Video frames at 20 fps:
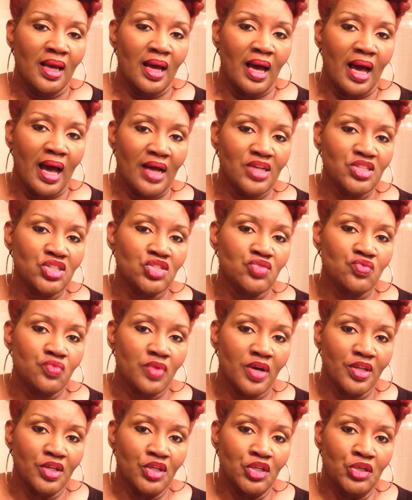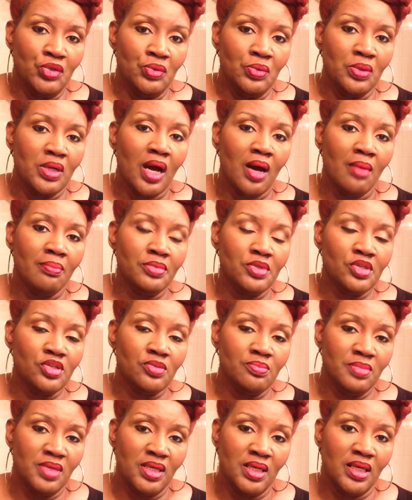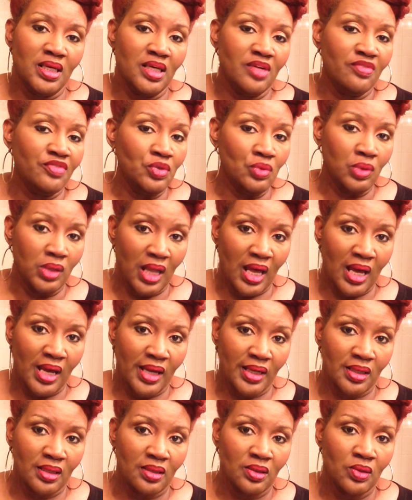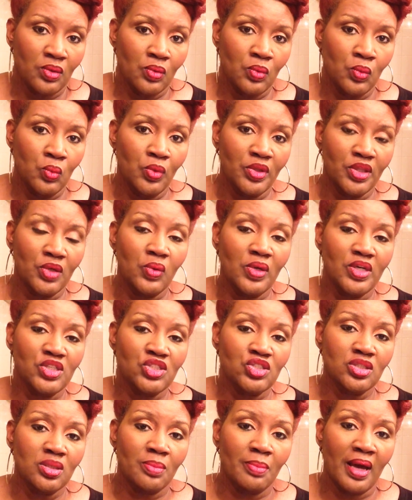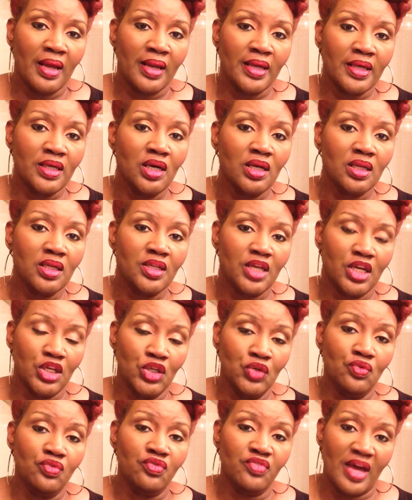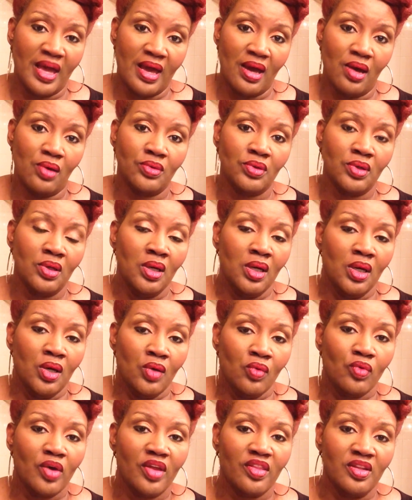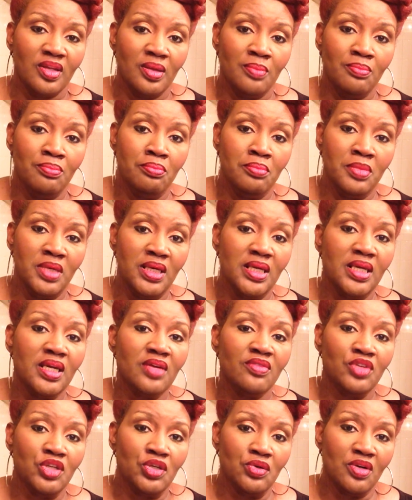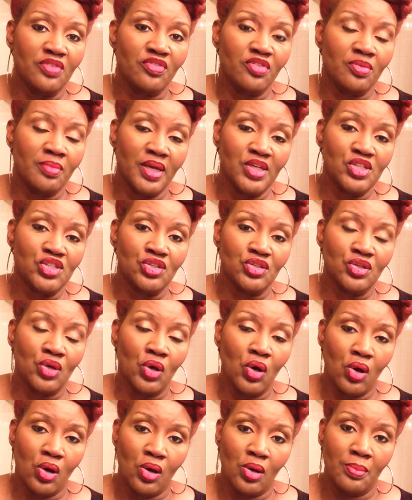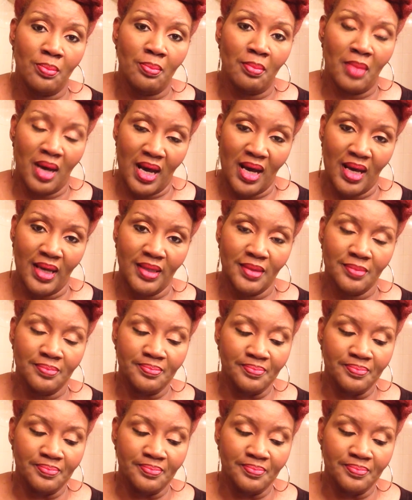I just rather you come to me, if you like, with questions about a color that you found, rather than me giving you information on mine.